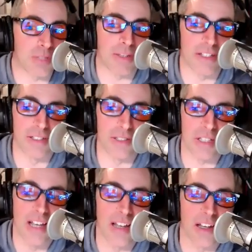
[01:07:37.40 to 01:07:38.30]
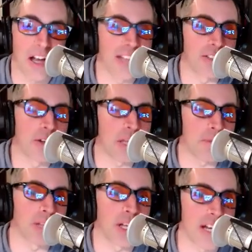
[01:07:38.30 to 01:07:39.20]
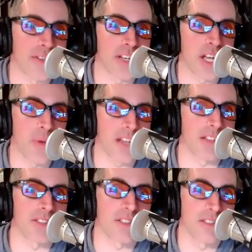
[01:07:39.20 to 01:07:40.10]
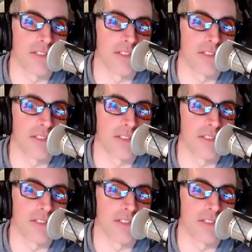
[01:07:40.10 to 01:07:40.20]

because I donate blood every eight weeks.